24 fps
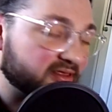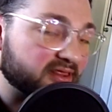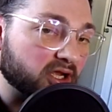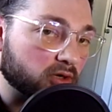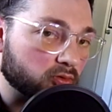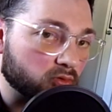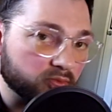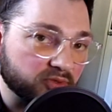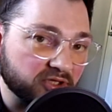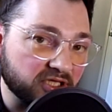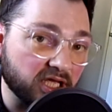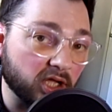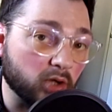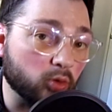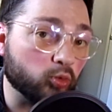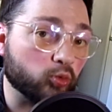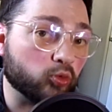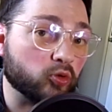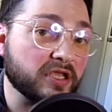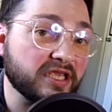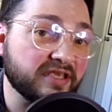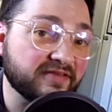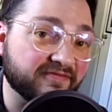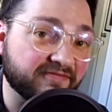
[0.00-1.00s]
there will be a
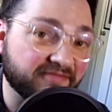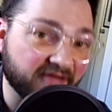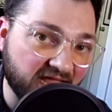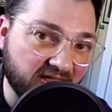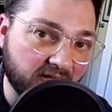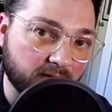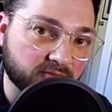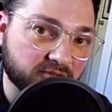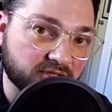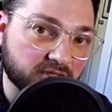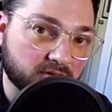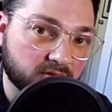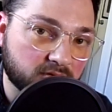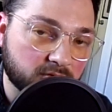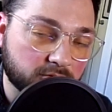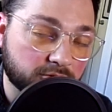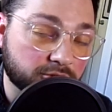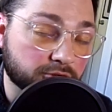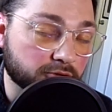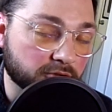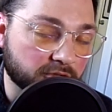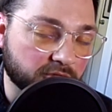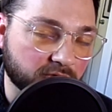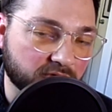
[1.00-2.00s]
revamped
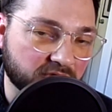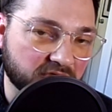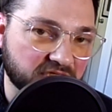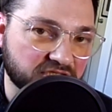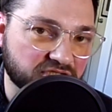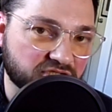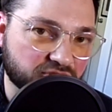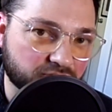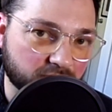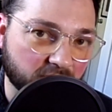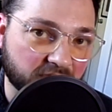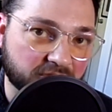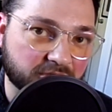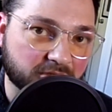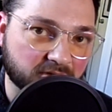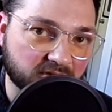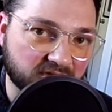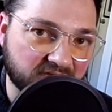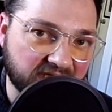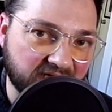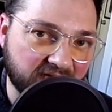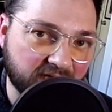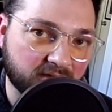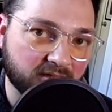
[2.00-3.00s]
Dragunity structure
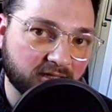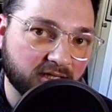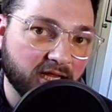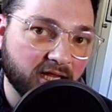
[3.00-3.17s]
deck